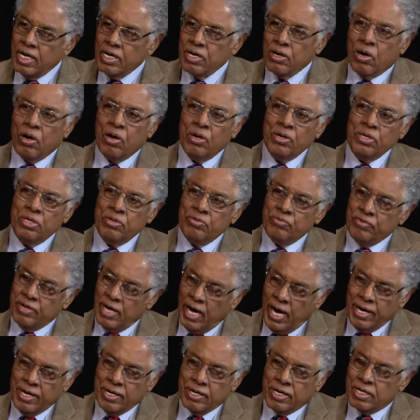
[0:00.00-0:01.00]
and all you've
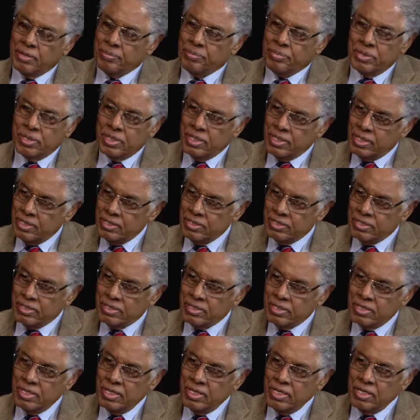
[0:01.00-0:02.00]
got are the
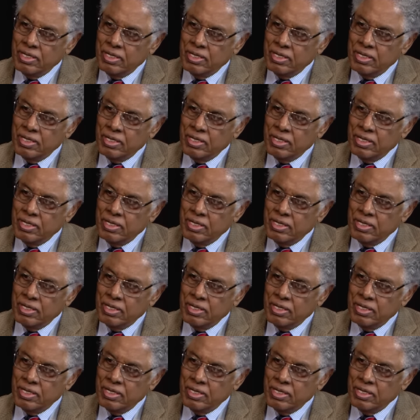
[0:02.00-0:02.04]
police.